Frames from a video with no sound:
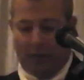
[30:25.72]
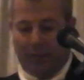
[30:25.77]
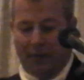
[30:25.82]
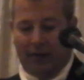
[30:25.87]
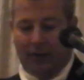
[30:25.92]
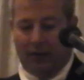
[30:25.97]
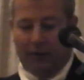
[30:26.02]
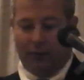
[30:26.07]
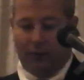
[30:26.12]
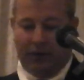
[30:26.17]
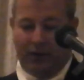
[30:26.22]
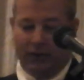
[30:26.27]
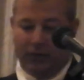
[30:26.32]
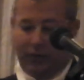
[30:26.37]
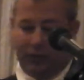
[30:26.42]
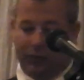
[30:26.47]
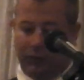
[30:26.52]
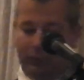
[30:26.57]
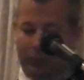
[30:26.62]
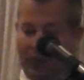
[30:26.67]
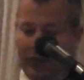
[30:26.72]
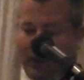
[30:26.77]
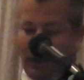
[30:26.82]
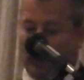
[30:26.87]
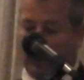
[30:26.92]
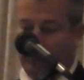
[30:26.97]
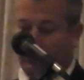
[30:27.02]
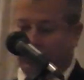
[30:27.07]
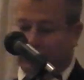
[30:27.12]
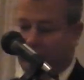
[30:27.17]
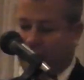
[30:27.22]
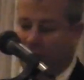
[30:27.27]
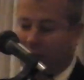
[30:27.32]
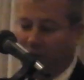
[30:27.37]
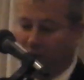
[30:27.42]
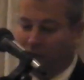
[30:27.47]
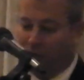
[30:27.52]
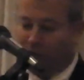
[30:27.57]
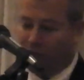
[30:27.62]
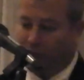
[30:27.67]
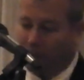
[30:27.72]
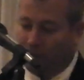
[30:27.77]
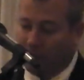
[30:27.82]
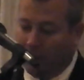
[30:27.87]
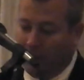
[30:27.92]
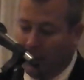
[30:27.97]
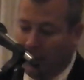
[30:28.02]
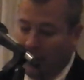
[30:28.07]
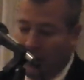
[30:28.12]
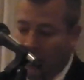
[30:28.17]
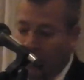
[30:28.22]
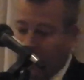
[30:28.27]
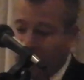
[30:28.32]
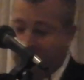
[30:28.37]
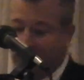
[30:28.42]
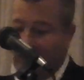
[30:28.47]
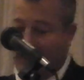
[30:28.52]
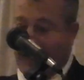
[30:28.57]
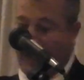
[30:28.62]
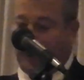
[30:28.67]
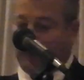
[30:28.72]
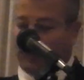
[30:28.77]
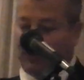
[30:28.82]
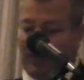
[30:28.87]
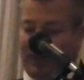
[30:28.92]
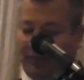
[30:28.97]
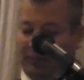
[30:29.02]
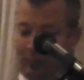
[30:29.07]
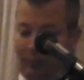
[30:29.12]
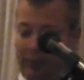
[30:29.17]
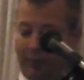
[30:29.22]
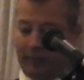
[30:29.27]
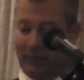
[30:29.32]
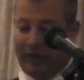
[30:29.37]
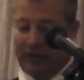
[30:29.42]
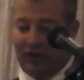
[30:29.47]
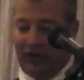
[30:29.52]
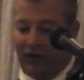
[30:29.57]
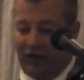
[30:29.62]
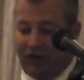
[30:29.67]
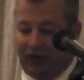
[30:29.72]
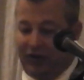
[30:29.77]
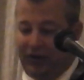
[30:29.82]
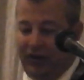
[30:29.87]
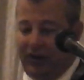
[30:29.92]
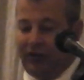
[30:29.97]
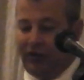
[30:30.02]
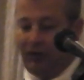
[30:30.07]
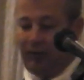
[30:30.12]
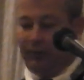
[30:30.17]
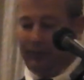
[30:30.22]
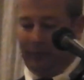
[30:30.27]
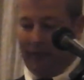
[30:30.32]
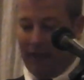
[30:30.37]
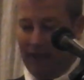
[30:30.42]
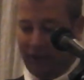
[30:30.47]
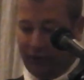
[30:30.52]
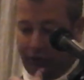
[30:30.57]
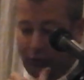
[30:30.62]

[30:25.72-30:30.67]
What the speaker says: made threes, and 100 steals. James, even with missing a season, had